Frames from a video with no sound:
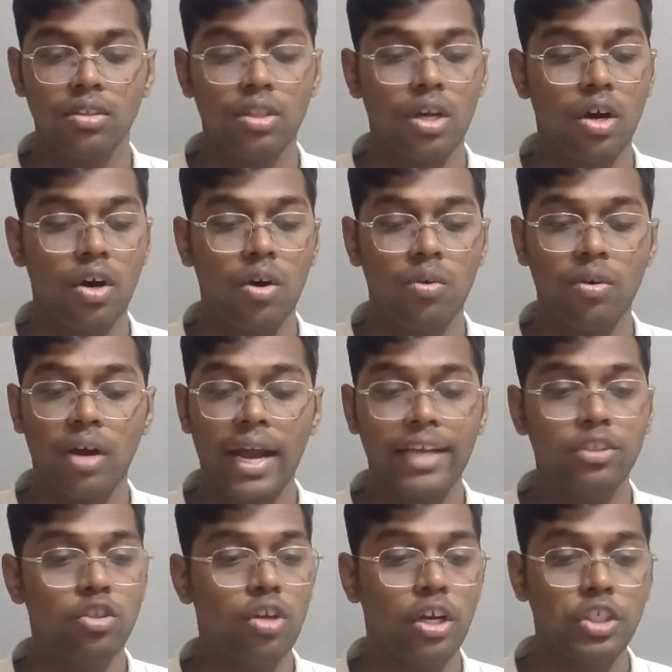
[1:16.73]
Now,
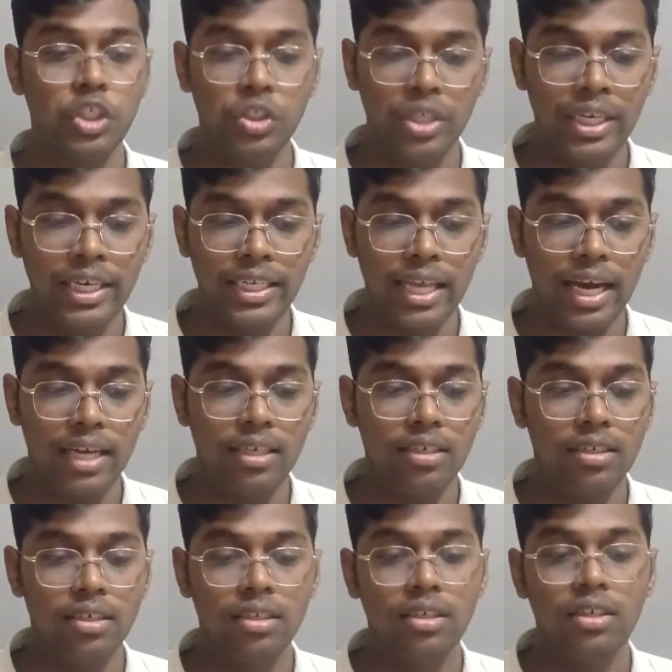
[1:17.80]
as soon as you delete that,
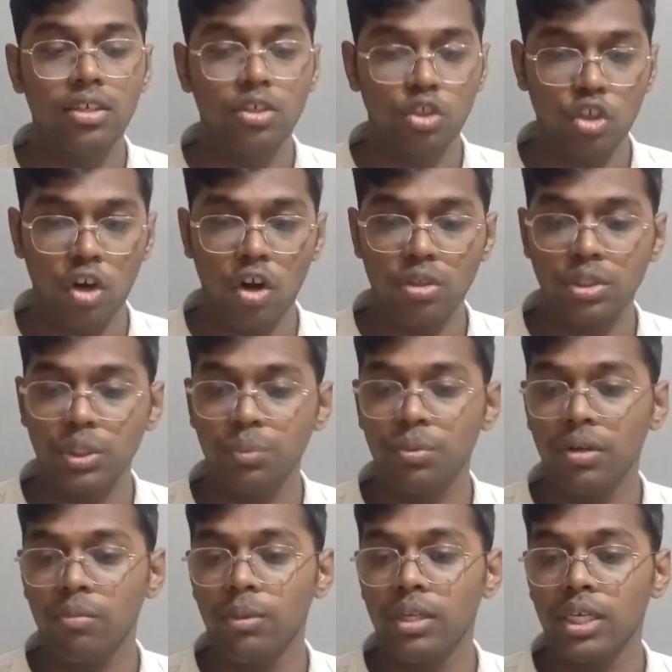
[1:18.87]
your object
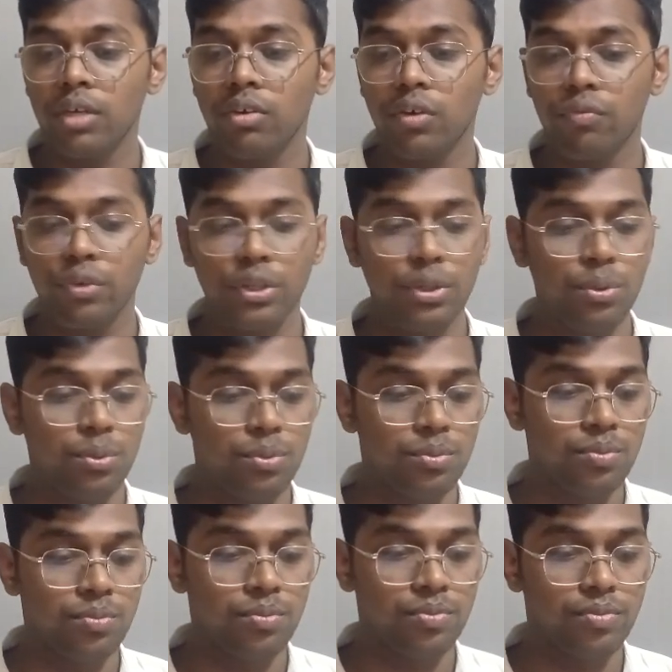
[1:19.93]
will be recovered for you.
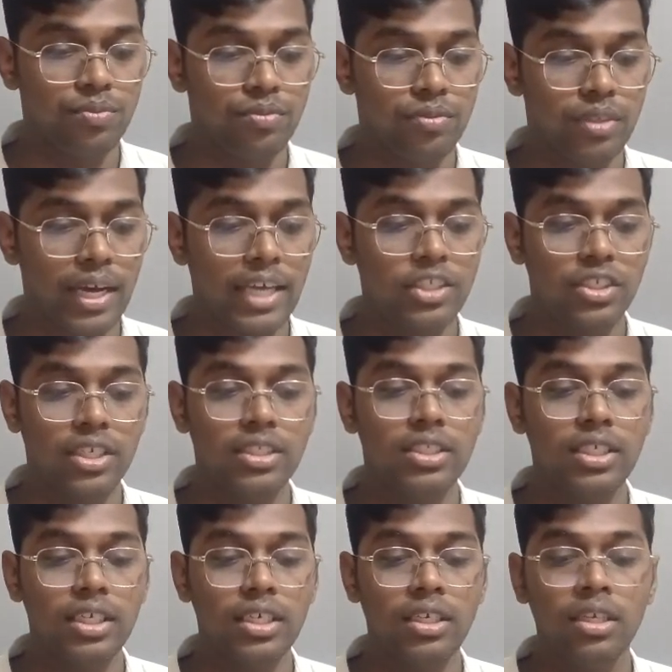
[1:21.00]
As you can
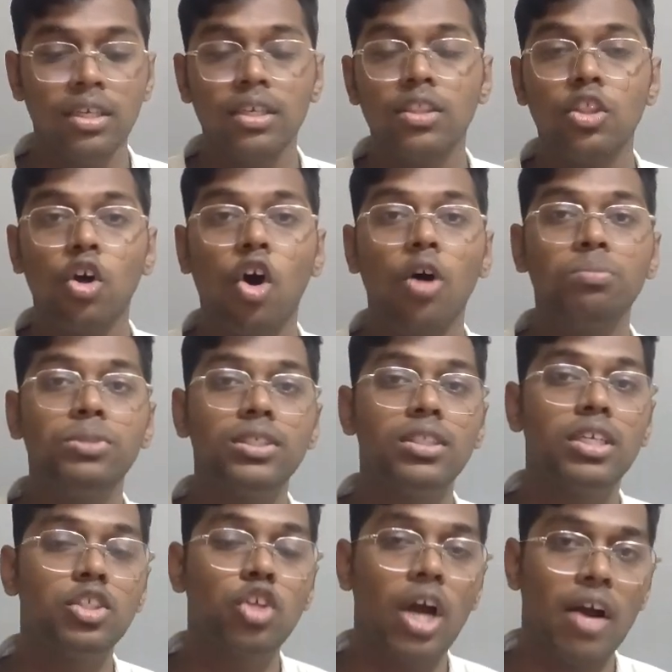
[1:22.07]
see, the object
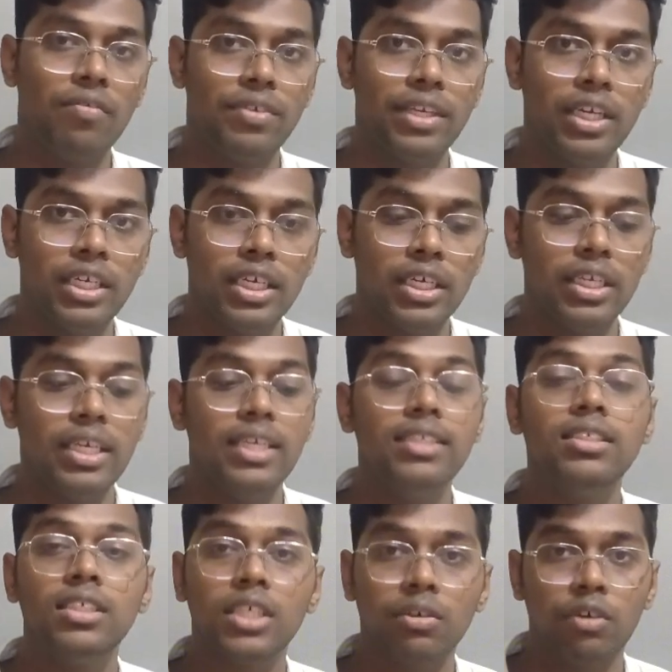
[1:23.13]
that you have deleted
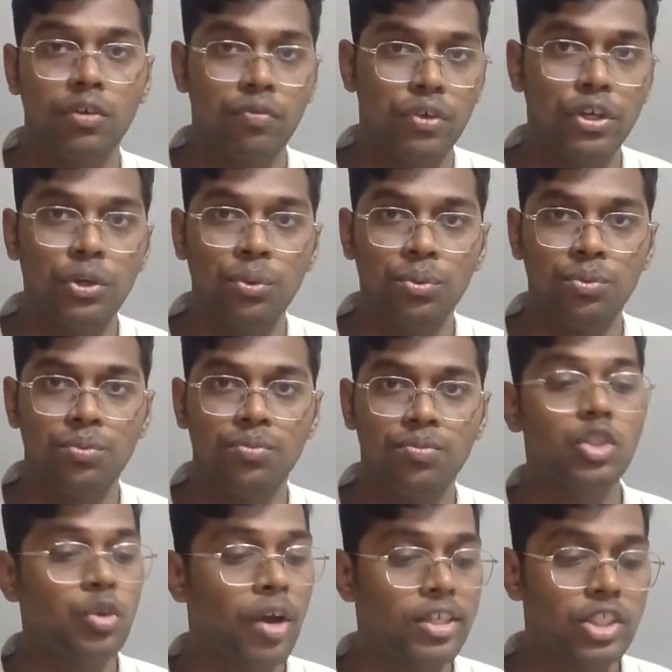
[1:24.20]
is recovered for you.
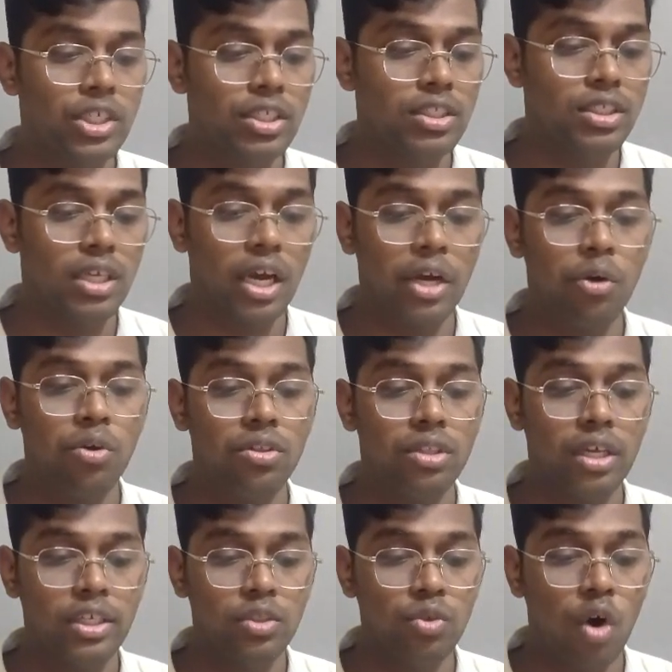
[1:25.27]
So as you can see, I,
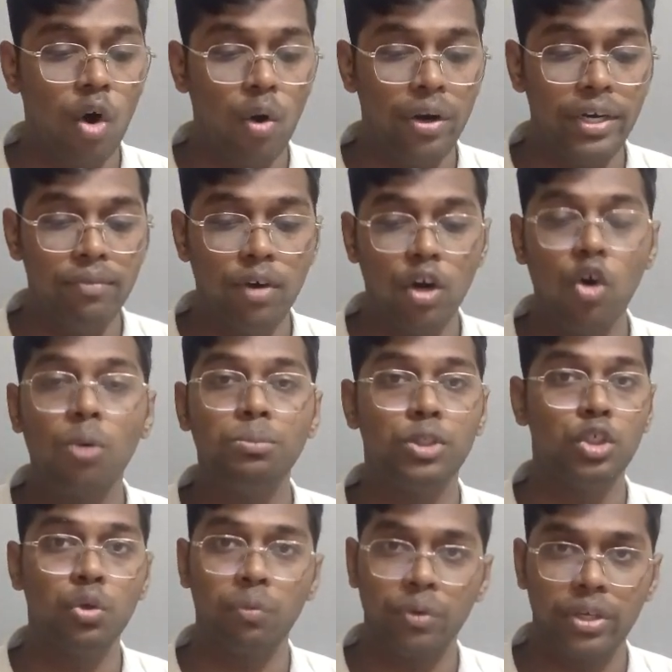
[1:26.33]
there is already one
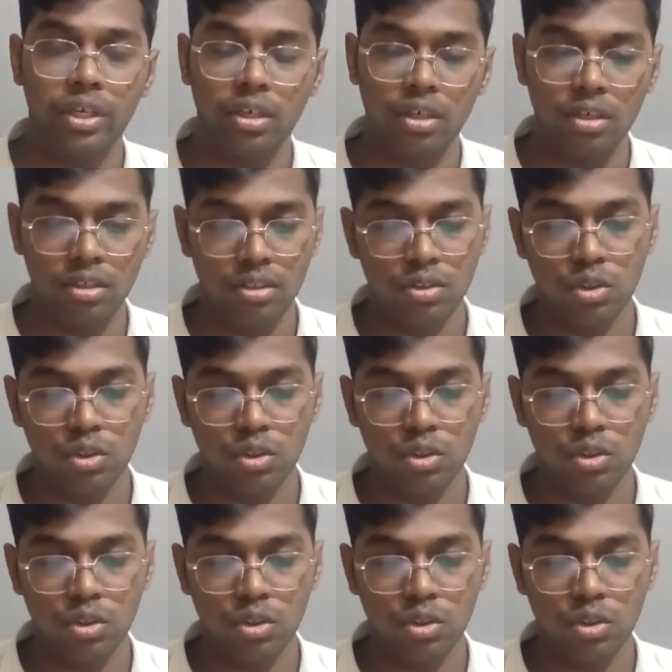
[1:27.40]
object over here.